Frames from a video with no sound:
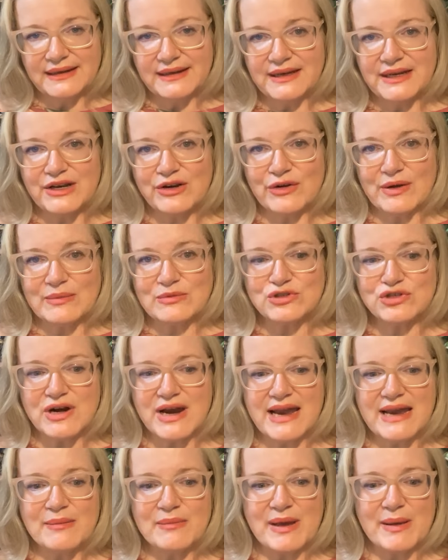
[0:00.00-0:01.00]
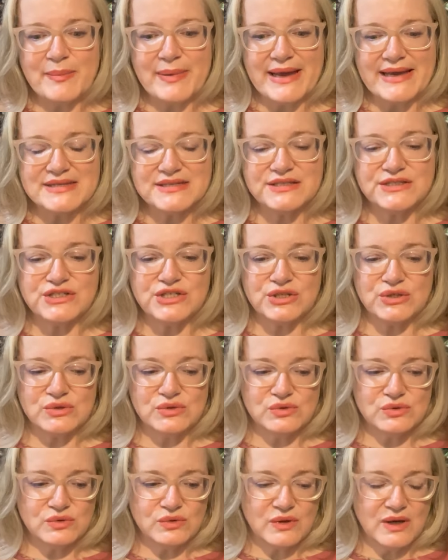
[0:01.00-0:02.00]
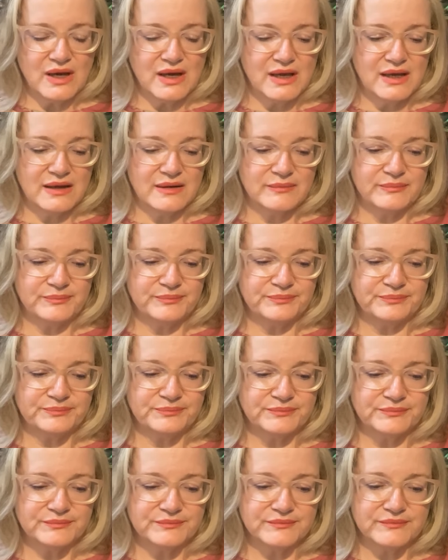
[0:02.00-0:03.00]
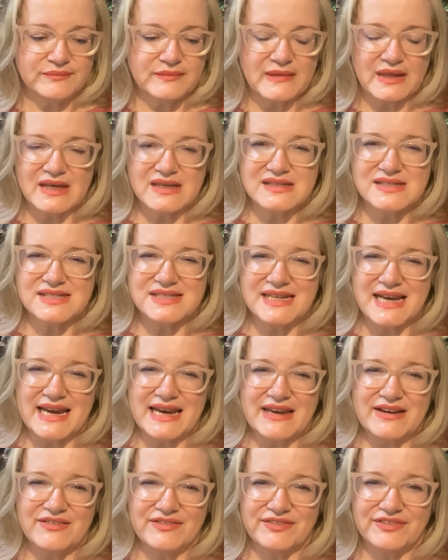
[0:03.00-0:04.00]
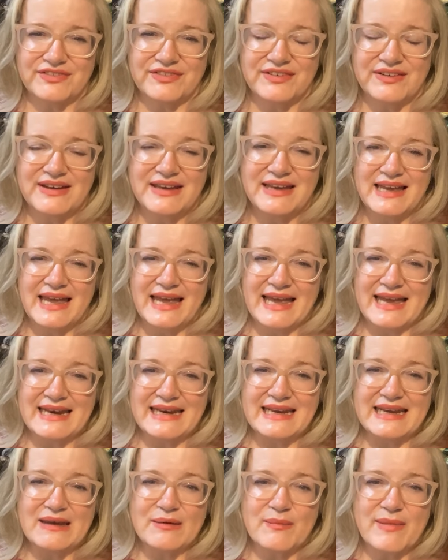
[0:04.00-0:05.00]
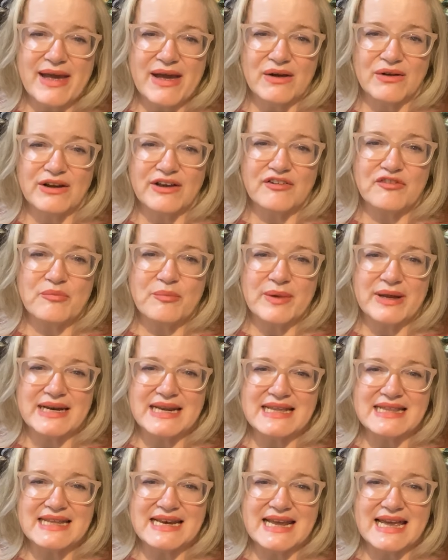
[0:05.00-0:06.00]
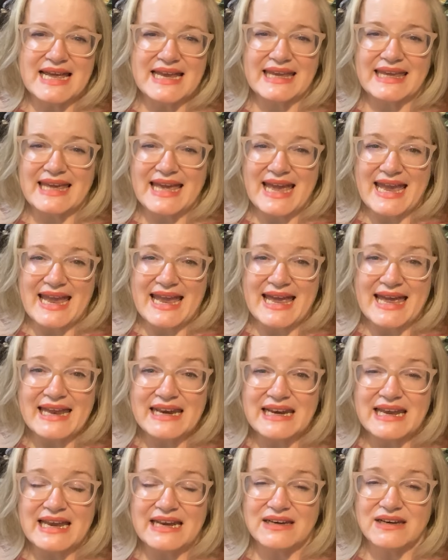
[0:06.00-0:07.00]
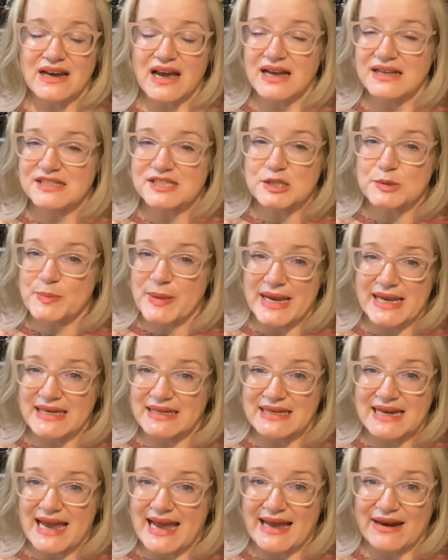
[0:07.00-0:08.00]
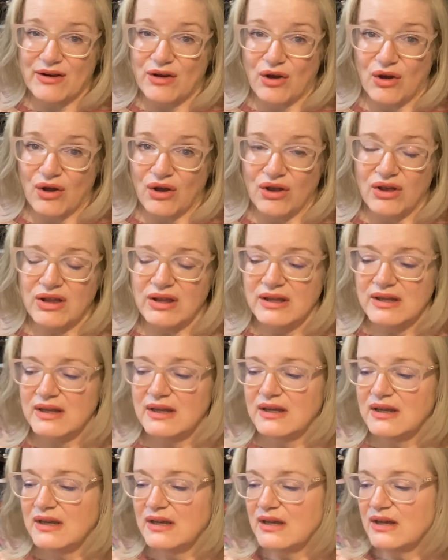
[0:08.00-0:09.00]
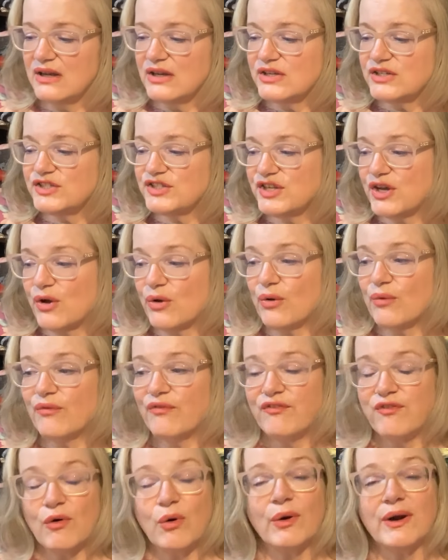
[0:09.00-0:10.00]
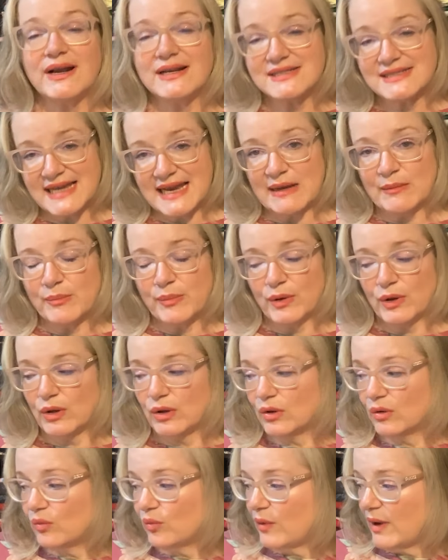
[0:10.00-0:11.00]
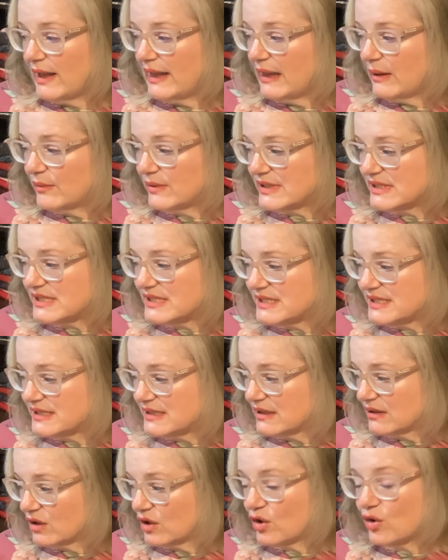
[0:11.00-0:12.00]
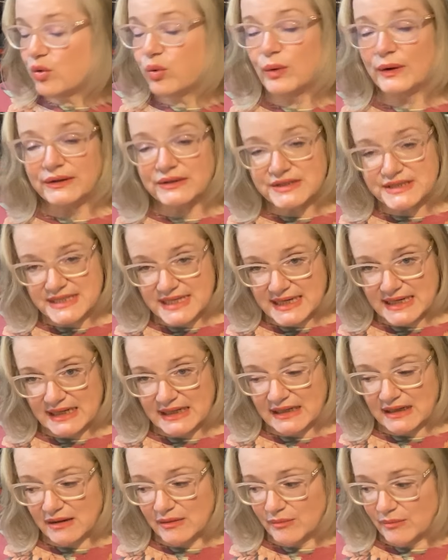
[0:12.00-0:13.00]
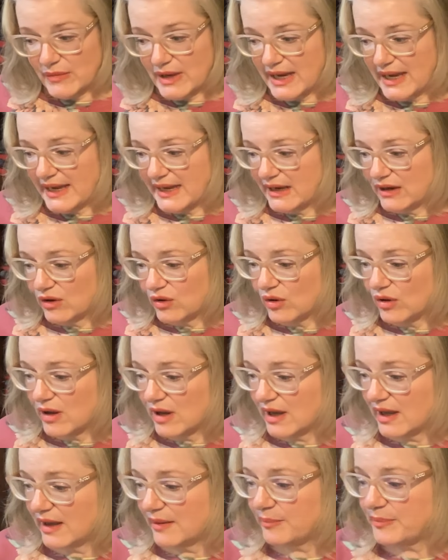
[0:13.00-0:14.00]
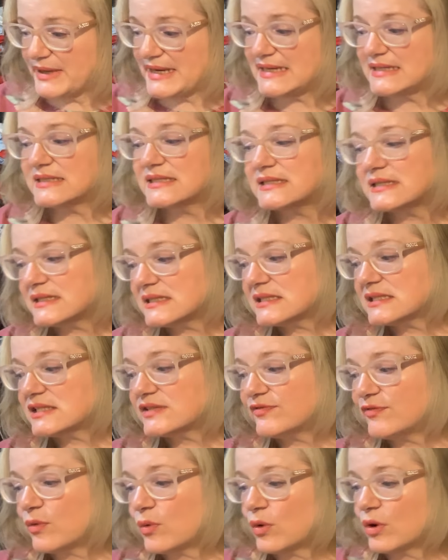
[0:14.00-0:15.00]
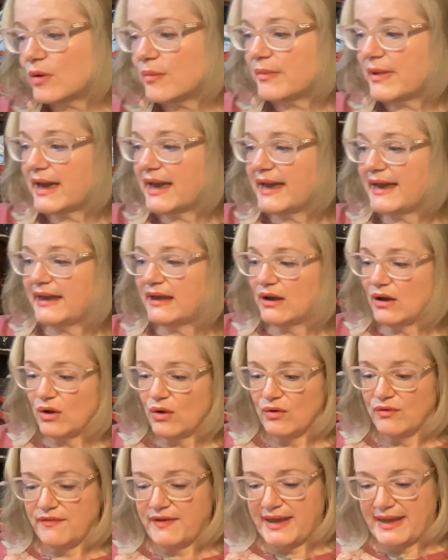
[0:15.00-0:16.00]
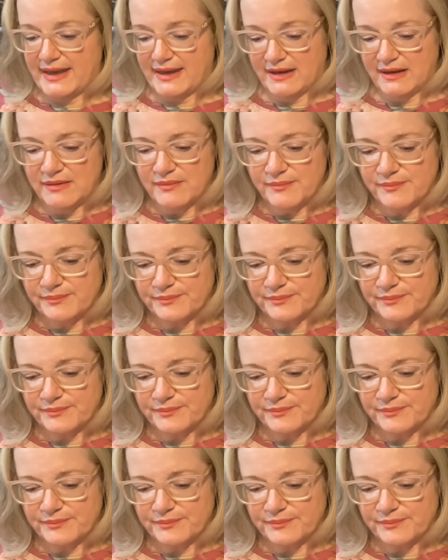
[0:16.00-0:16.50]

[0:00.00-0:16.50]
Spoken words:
You know, I'm trying my best to save any amount of money that I can and not spend at all. So, for example, while I was quilting my pieces for my Hova,